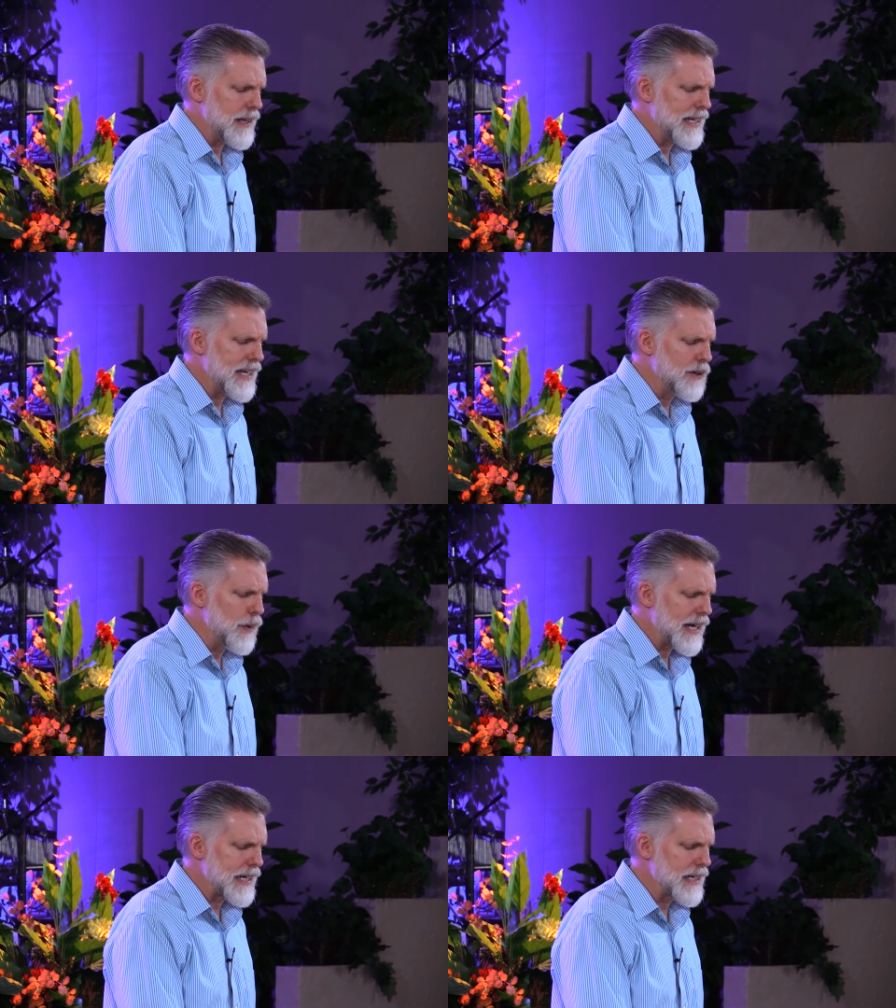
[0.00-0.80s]
They didn't
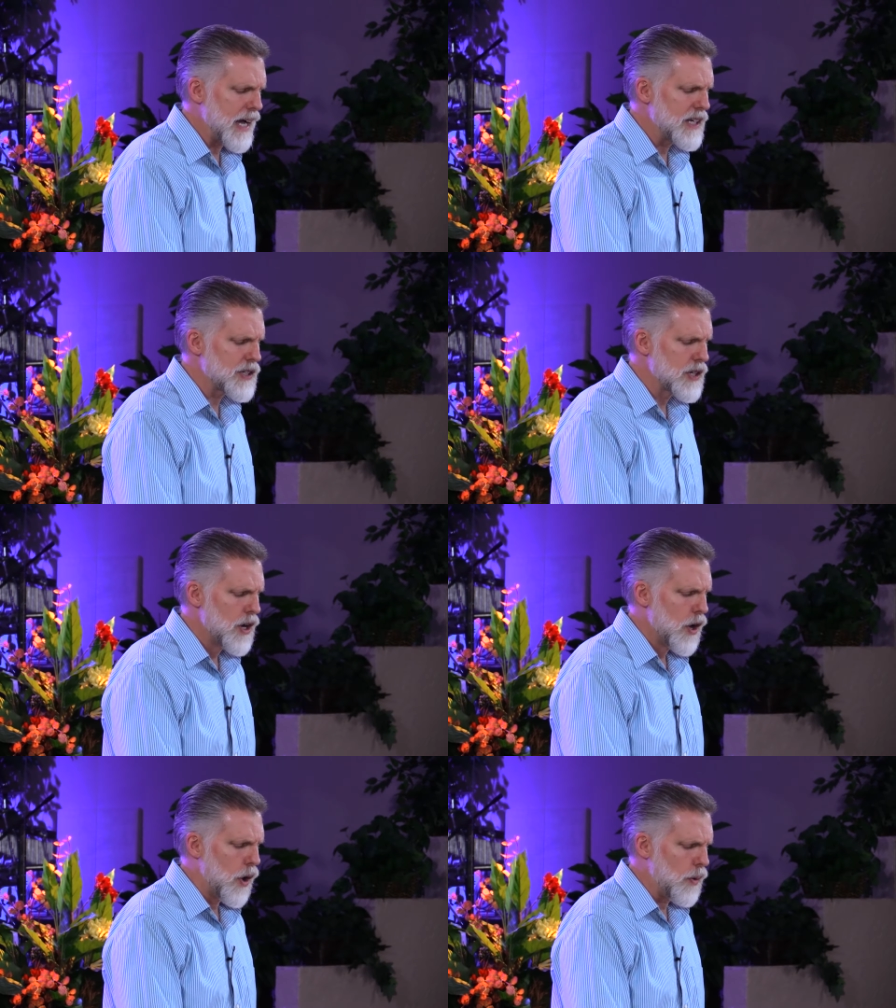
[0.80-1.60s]
recognize
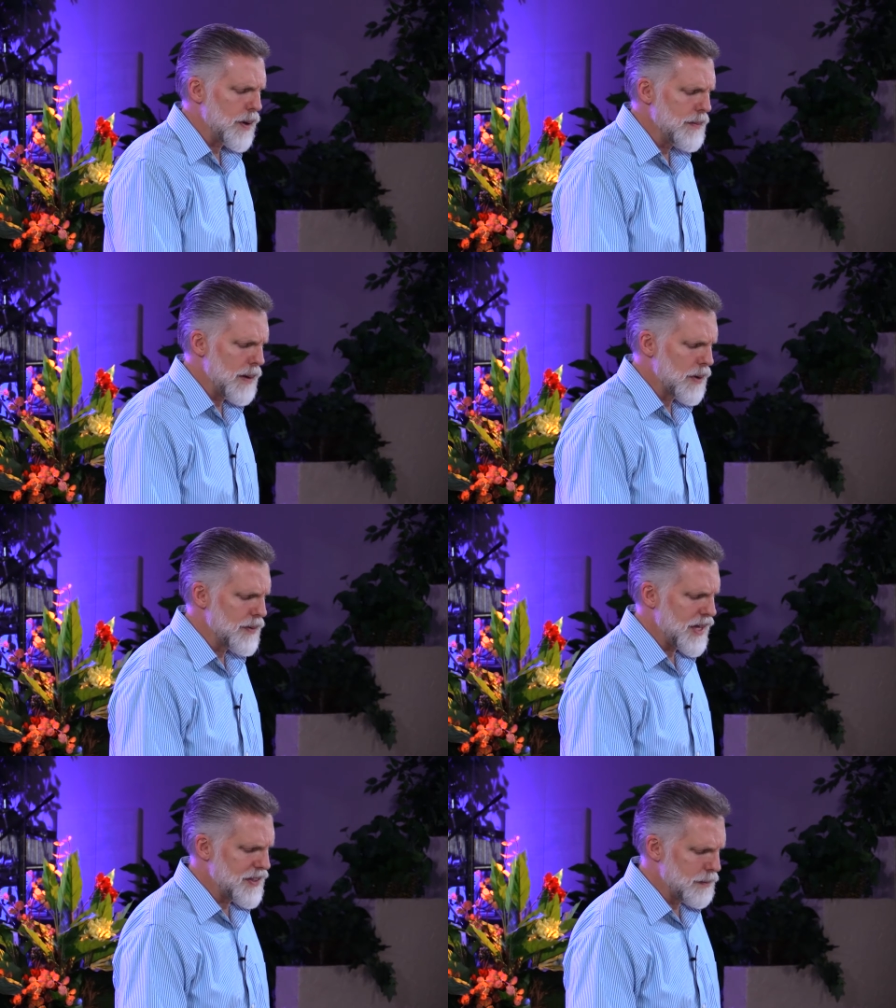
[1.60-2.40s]
or remember
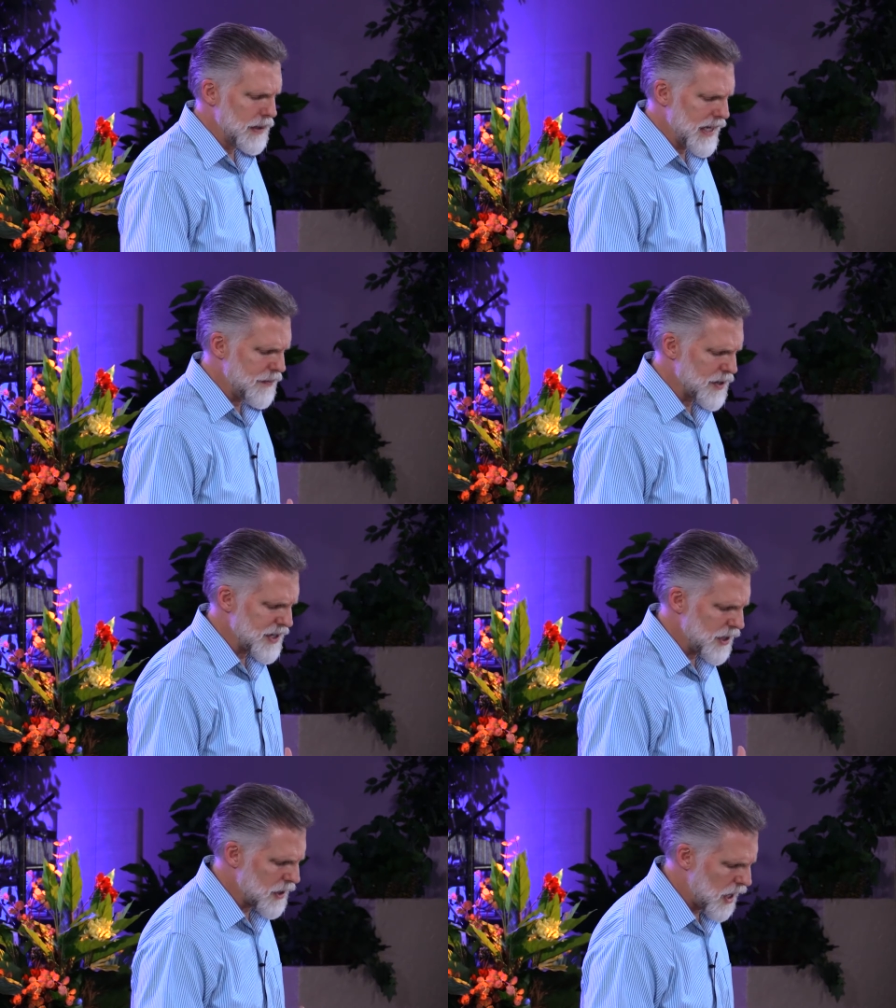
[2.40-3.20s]
that the believers
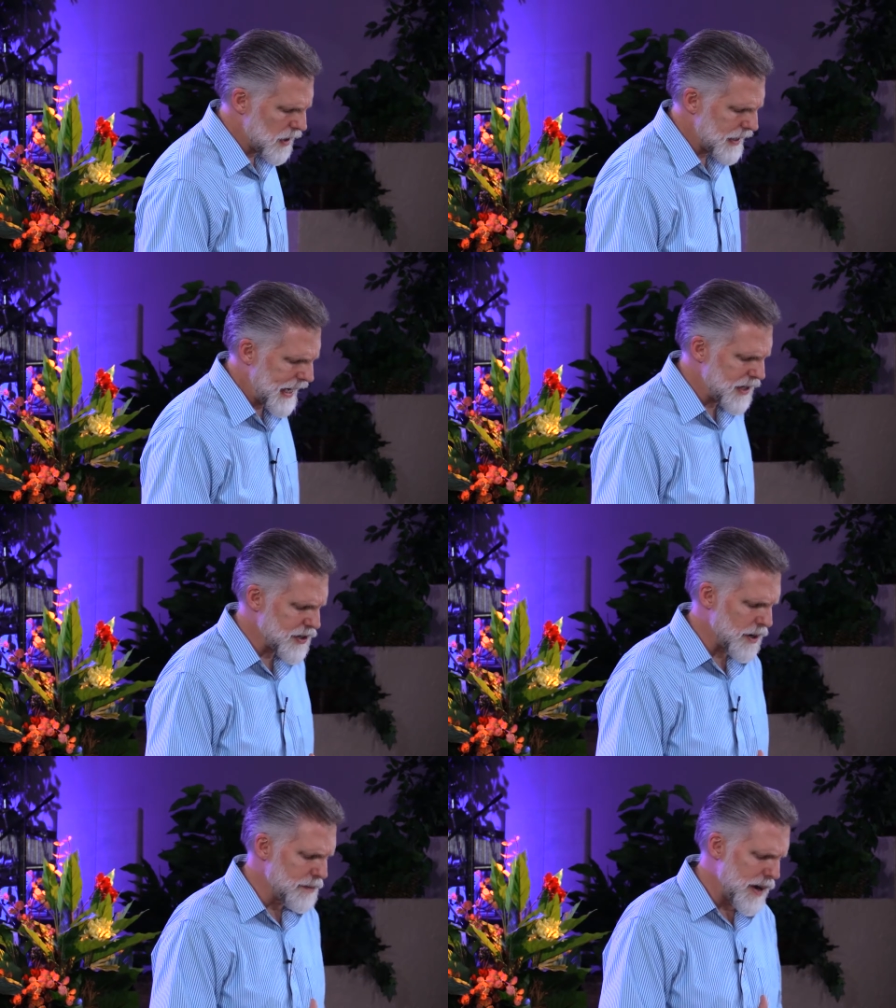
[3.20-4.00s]
in their
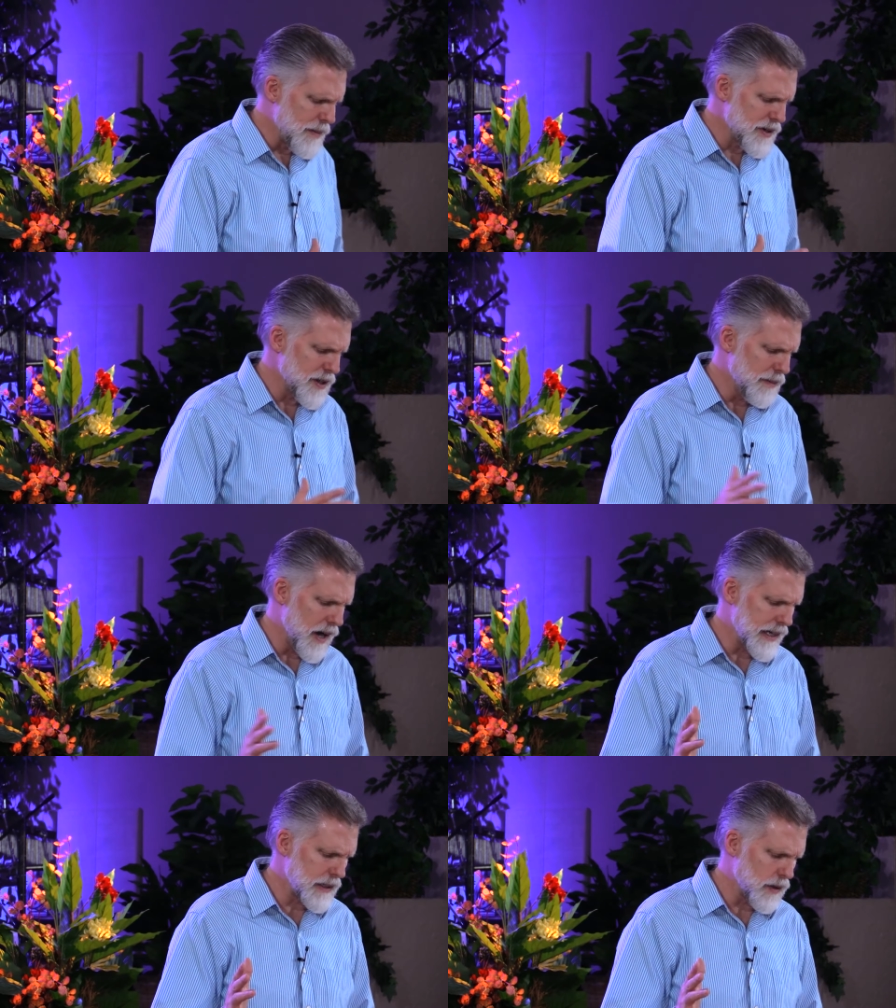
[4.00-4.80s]
congregation are members of the
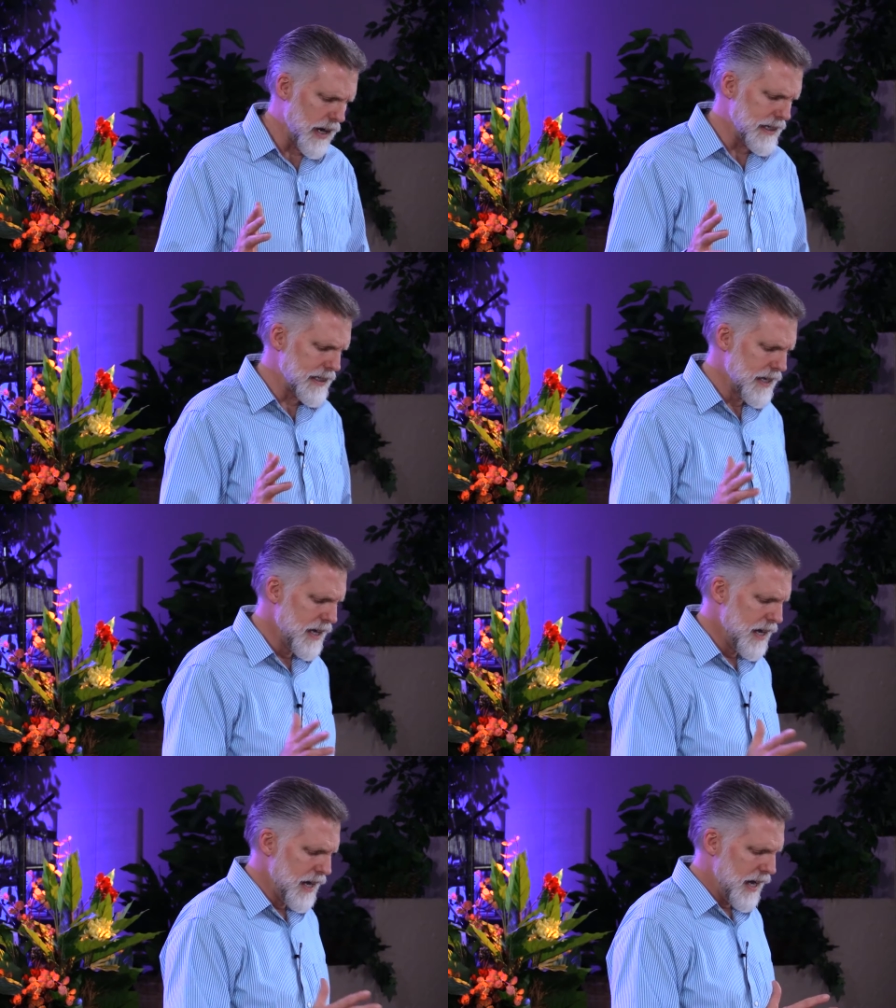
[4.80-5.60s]
body of Christ,
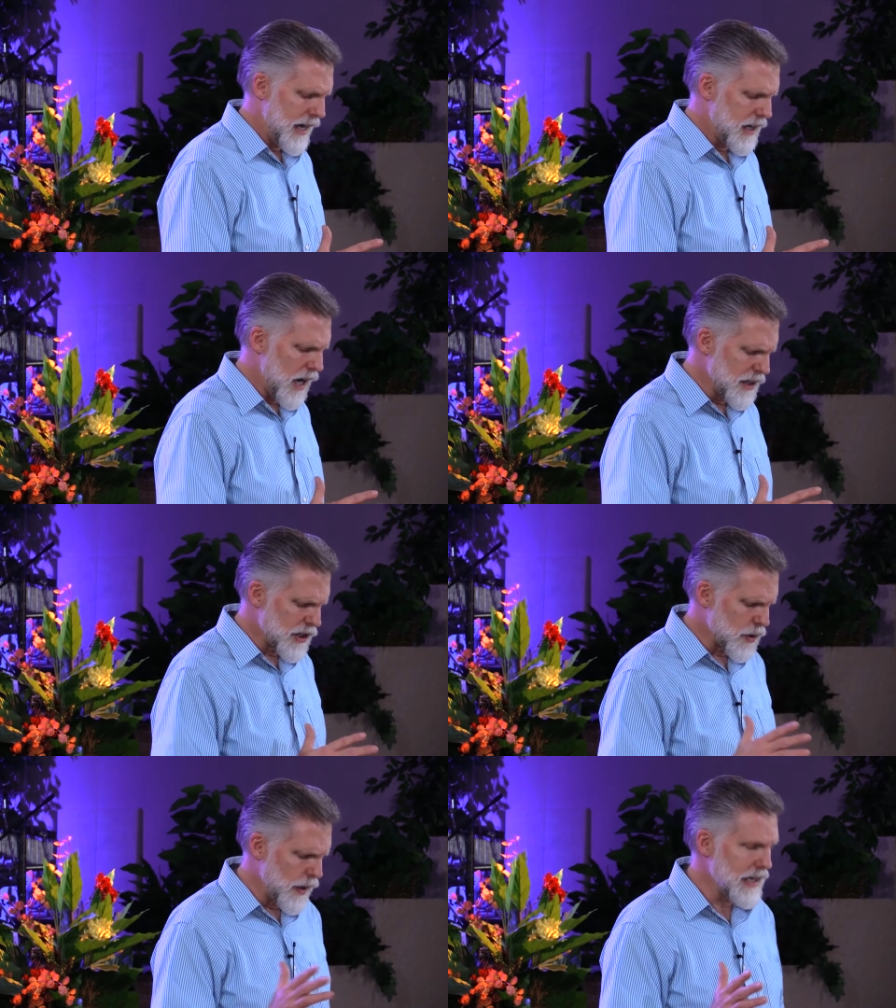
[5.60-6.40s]
and
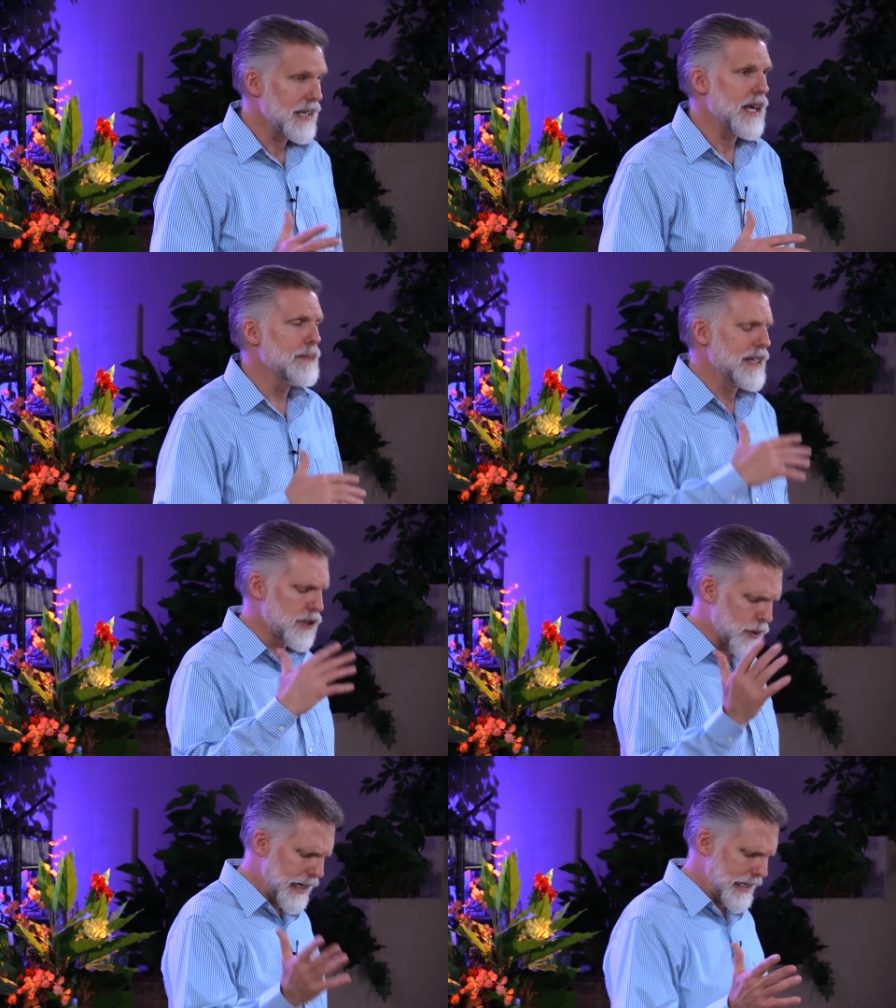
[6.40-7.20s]
consequently, they
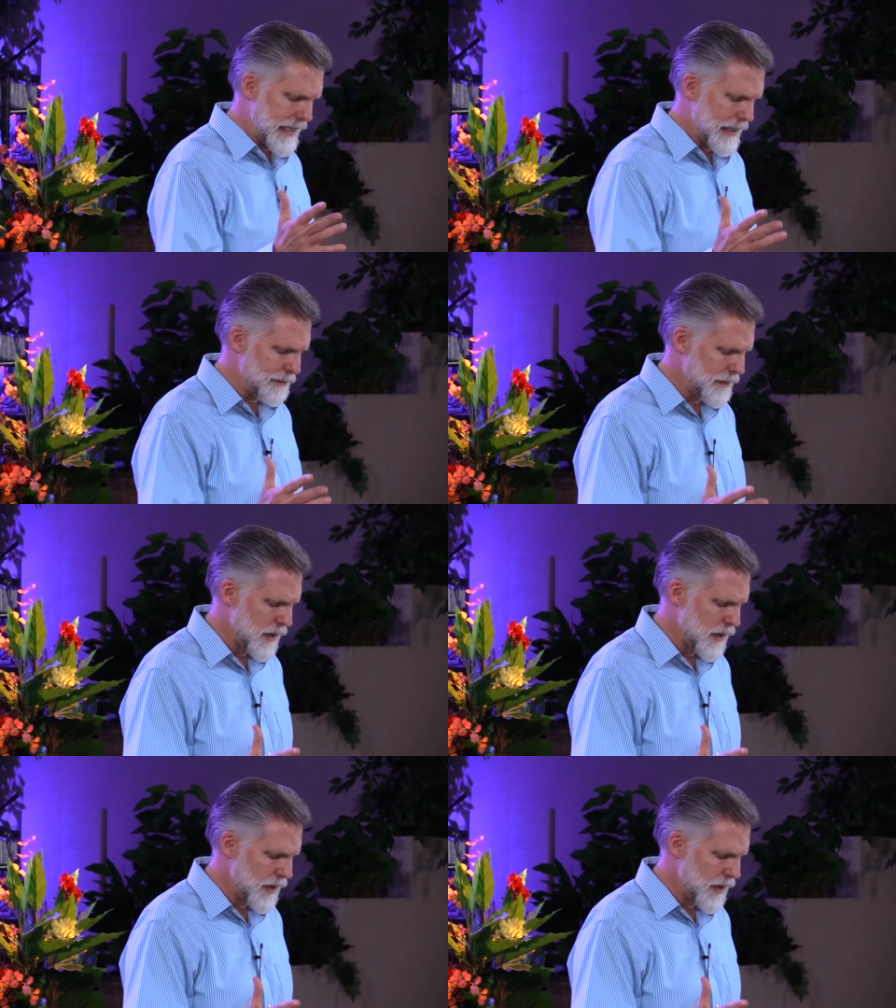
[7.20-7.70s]
mistreated them.